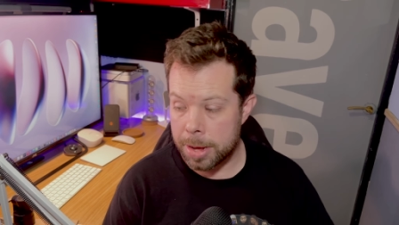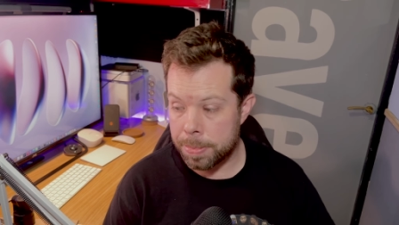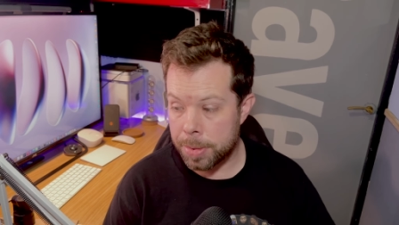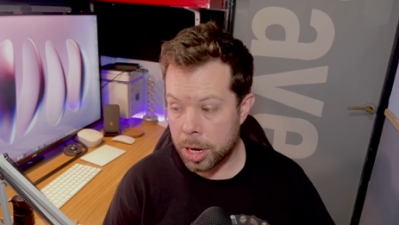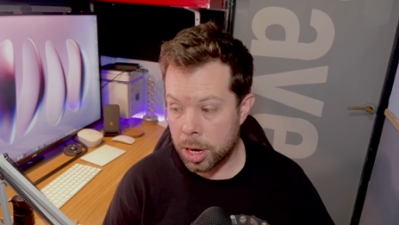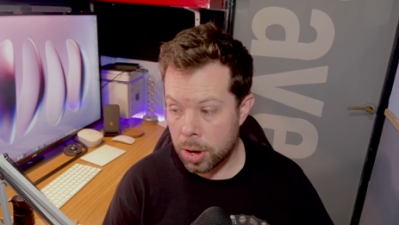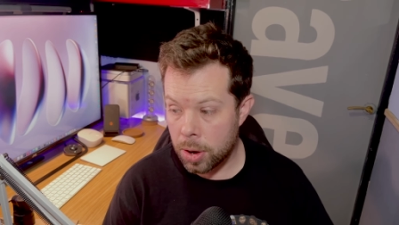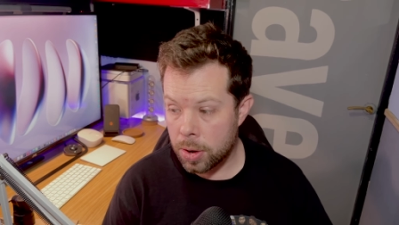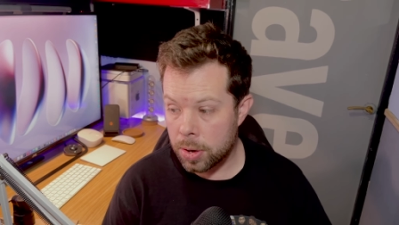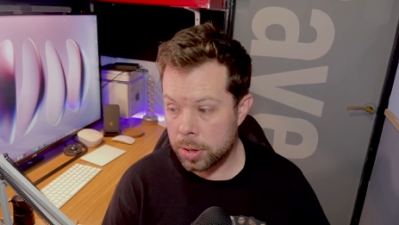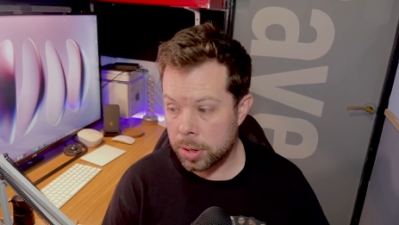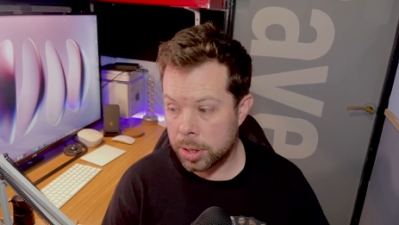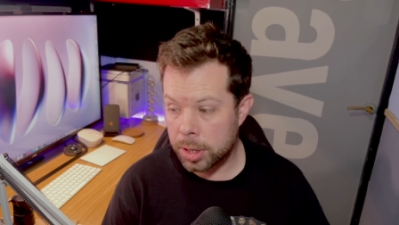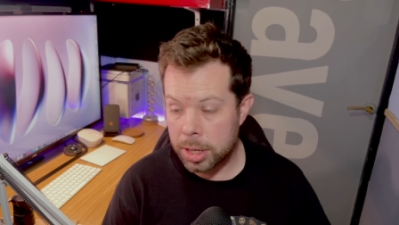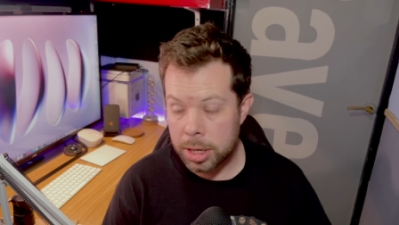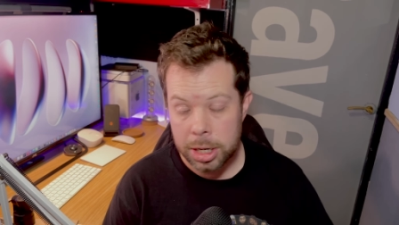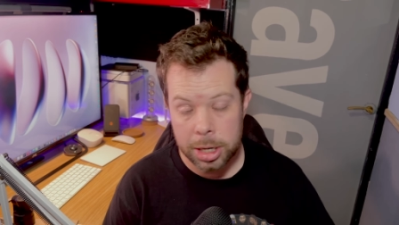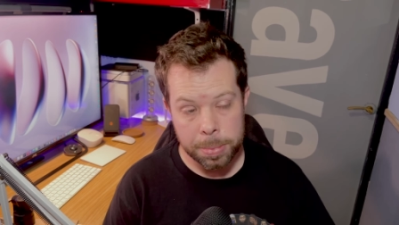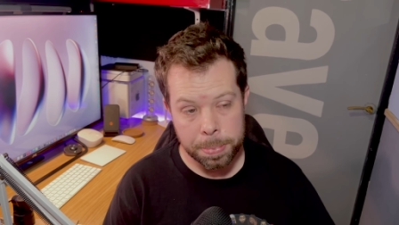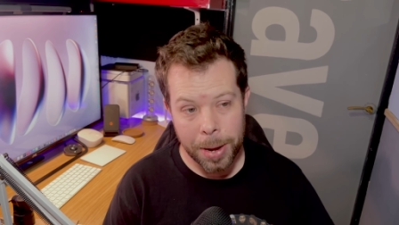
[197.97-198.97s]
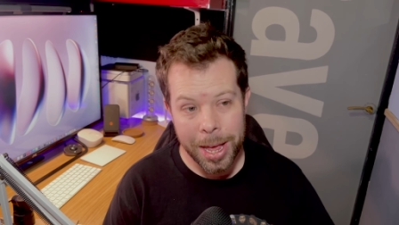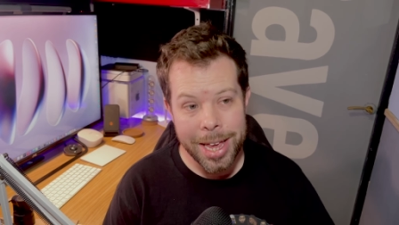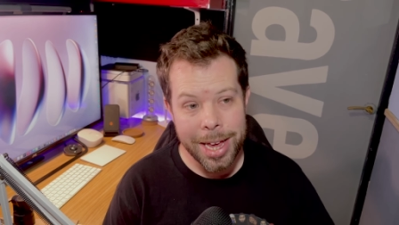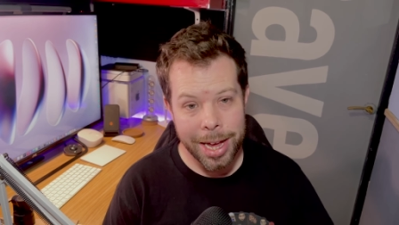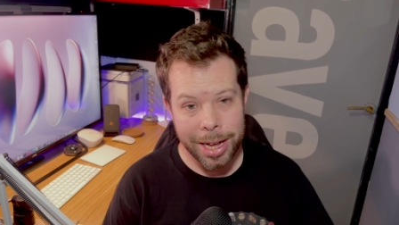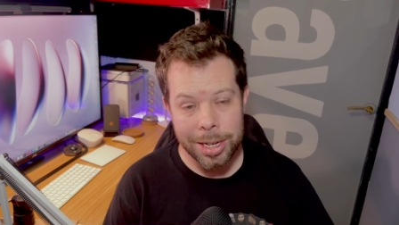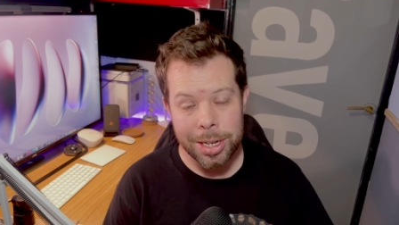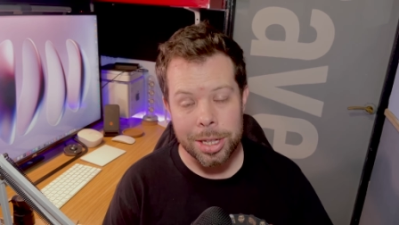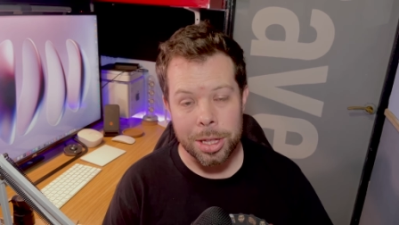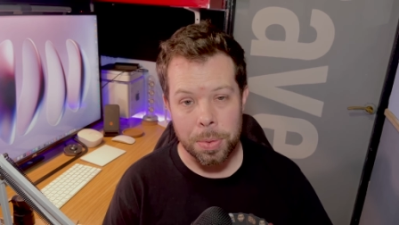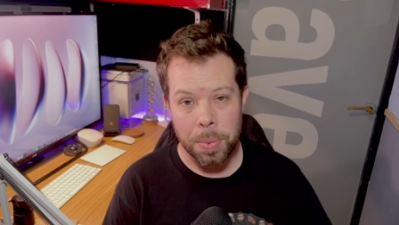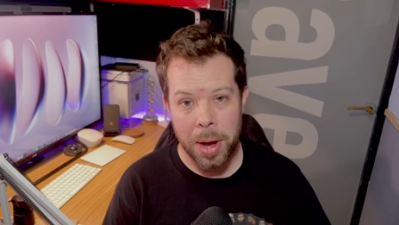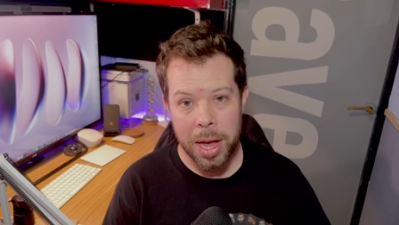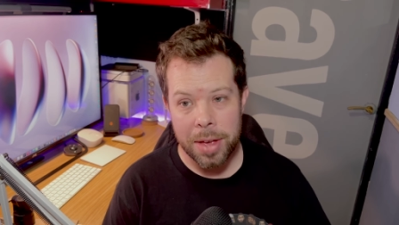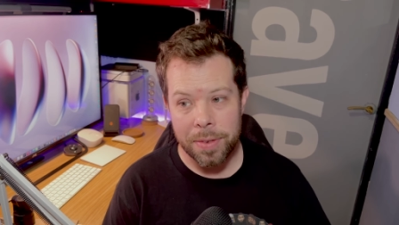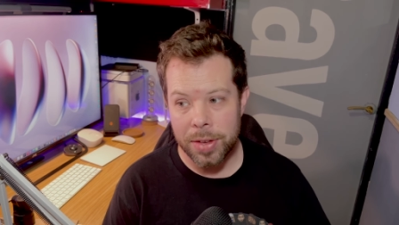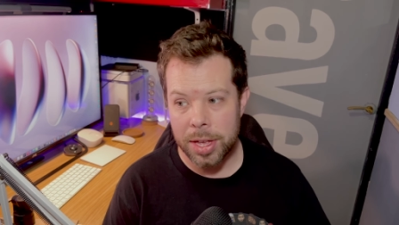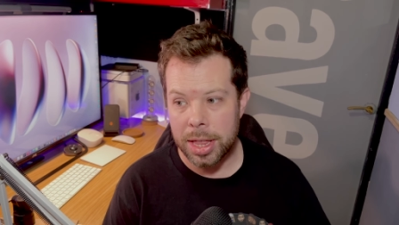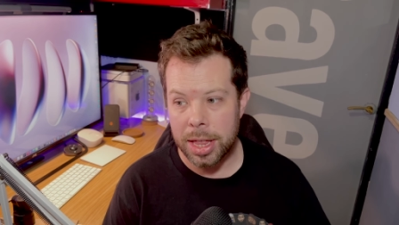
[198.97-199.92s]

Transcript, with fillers: because the display gets in the way of it.